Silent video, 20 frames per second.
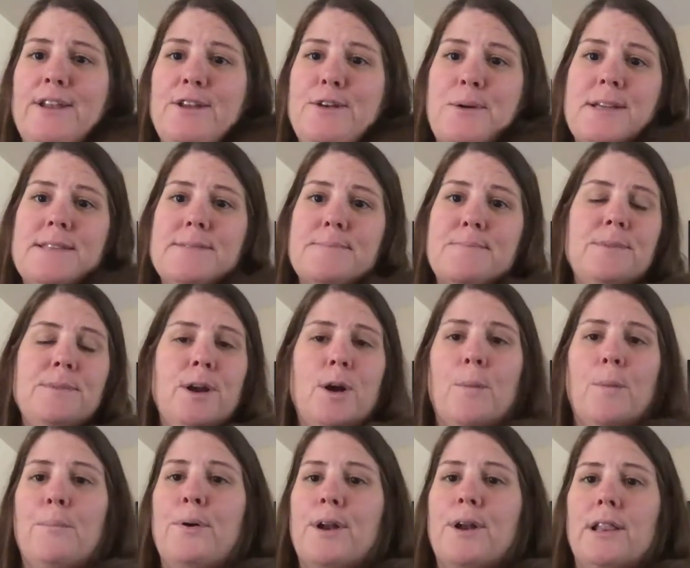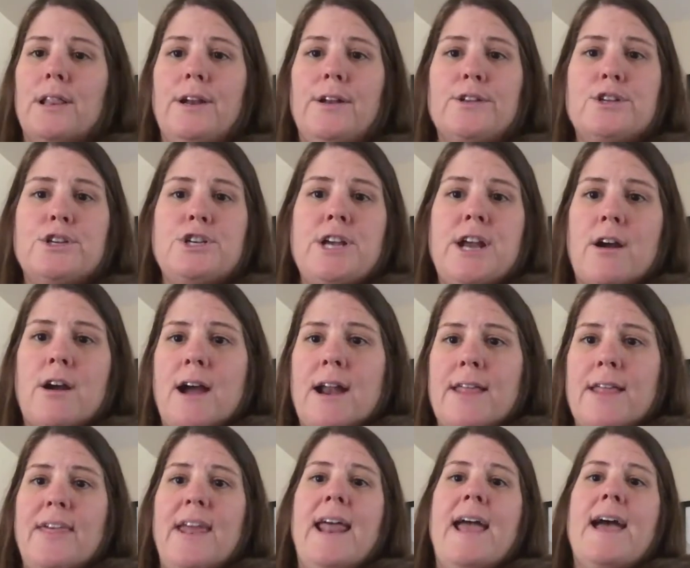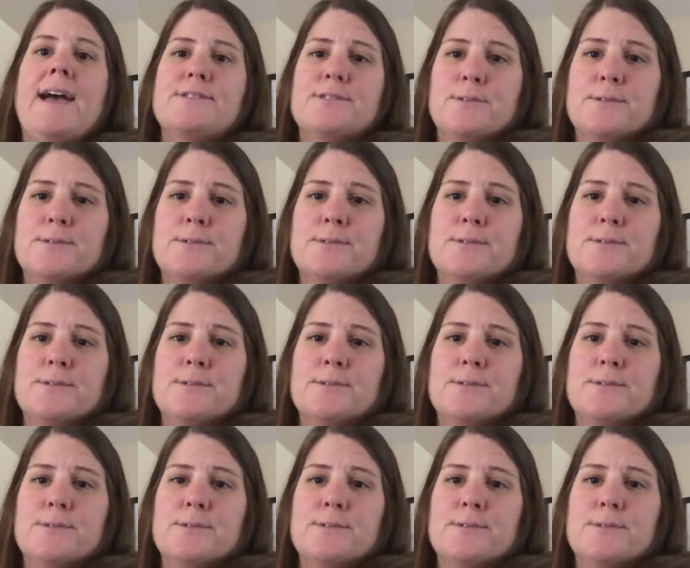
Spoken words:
You can put a little chair on it that has